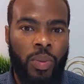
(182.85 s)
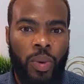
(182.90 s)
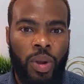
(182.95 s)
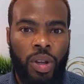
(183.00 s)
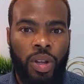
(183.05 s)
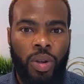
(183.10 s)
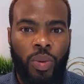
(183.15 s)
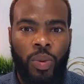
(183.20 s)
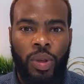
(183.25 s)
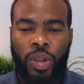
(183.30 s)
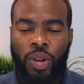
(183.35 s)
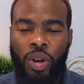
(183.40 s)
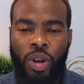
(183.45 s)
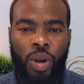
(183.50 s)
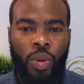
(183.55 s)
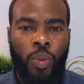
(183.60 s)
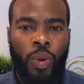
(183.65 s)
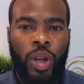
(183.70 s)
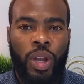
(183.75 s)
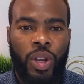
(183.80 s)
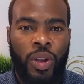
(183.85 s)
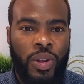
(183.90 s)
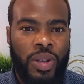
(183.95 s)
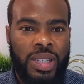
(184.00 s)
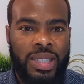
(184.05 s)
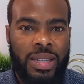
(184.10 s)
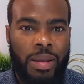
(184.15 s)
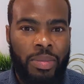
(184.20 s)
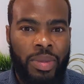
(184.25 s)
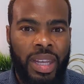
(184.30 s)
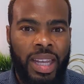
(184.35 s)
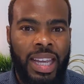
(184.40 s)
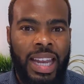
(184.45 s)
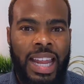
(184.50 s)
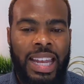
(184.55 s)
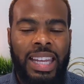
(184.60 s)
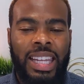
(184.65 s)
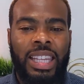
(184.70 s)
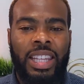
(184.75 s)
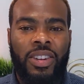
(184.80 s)
work or where they're all working on something and
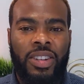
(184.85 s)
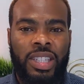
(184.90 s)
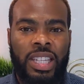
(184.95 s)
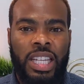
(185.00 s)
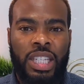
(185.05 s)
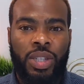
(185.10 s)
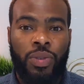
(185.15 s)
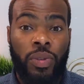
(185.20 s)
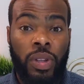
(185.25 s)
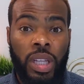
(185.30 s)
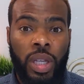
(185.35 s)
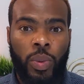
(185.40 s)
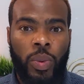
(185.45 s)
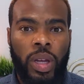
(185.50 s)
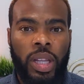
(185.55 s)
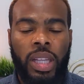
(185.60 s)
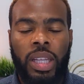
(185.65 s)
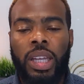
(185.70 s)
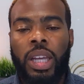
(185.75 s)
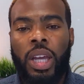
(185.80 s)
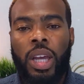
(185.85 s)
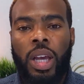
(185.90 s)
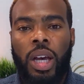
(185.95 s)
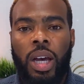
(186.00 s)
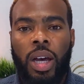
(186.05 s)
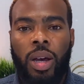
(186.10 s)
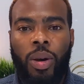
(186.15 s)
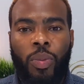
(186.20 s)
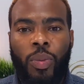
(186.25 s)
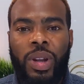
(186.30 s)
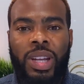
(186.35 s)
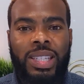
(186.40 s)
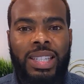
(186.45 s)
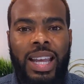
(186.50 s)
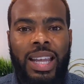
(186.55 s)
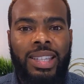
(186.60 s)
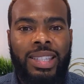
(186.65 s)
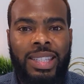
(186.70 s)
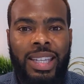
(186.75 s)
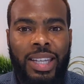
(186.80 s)
I need their attention really quickly? Uh, what is
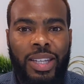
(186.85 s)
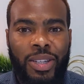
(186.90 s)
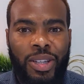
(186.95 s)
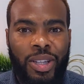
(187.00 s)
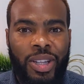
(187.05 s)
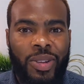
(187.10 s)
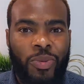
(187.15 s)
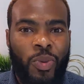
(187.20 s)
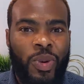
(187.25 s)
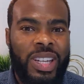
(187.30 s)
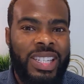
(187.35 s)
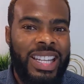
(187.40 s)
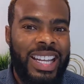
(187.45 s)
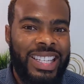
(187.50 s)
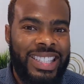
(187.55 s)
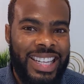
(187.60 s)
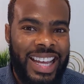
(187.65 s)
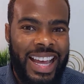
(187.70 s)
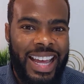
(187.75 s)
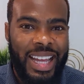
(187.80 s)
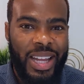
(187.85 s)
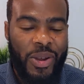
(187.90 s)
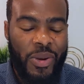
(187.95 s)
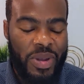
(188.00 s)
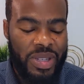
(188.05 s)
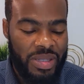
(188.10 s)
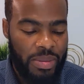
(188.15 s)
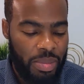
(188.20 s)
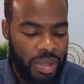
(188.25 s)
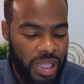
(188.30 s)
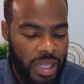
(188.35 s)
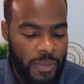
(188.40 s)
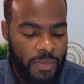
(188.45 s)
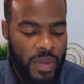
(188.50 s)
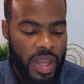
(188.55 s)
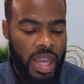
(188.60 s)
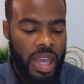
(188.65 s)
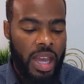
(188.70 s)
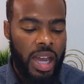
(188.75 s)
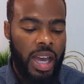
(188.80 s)
that signal? What is that sign going to be?
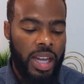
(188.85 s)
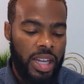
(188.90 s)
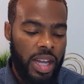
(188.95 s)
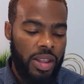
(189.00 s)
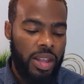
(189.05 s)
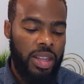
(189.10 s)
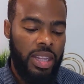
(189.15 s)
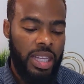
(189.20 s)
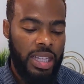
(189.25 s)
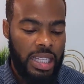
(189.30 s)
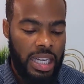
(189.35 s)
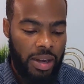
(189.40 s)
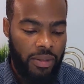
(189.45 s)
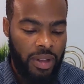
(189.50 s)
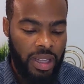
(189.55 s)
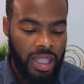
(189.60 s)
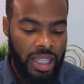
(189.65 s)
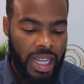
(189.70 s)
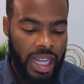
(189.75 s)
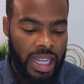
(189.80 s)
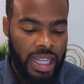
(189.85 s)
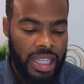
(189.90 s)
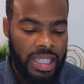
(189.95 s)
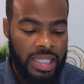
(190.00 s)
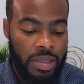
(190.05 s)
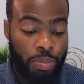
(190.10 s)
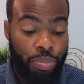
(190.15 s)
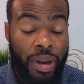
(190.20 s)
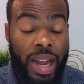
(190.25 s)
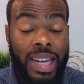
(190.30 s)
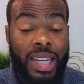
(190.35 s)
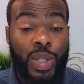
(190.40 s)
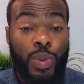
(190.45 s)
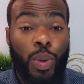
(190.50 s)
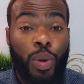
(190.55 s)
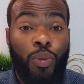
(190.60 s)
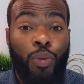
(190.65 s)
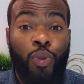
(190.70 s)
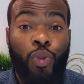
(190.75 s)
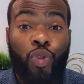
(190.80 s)
Another thing that I really like is to practice
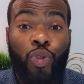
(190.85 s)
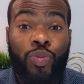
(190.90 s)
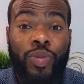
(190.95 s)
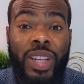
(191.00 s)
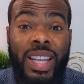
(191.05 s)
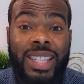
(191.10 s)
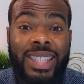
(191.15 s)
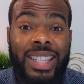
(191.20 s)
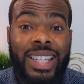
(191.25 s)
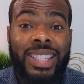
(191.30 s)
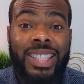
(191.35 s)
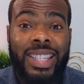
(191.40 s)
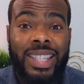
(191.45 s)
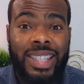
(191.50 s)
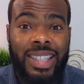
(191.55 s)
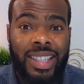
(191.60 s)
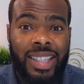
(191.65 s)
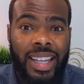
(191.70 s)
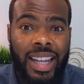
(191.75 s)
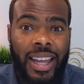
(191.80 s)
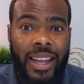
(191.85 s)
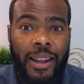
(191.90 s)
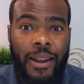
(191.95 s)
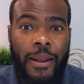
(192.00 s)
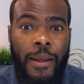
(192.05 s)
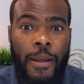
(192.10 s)
what room transitions look like.